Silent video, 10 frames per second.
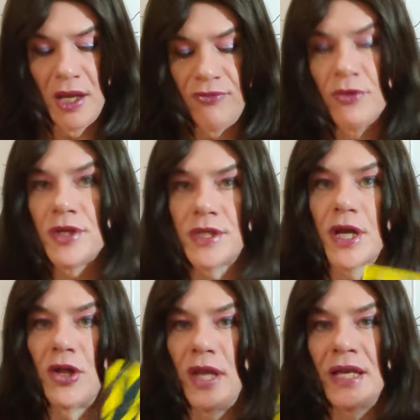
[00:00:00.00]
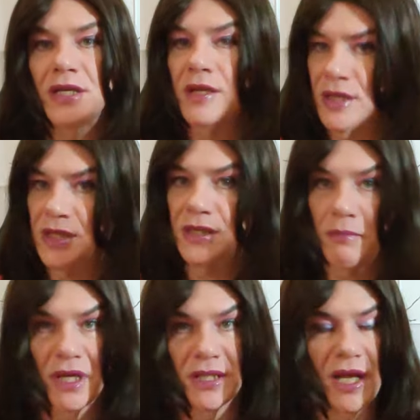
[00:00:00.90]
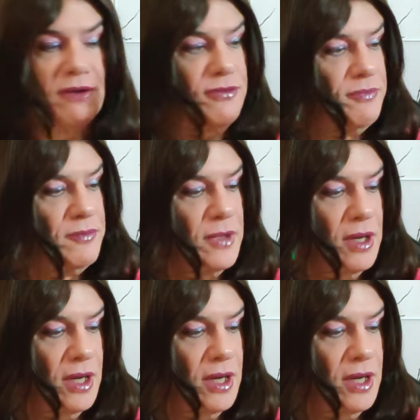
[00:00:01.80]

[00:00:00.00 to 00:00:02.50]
If you're just a collector, this is a must-have.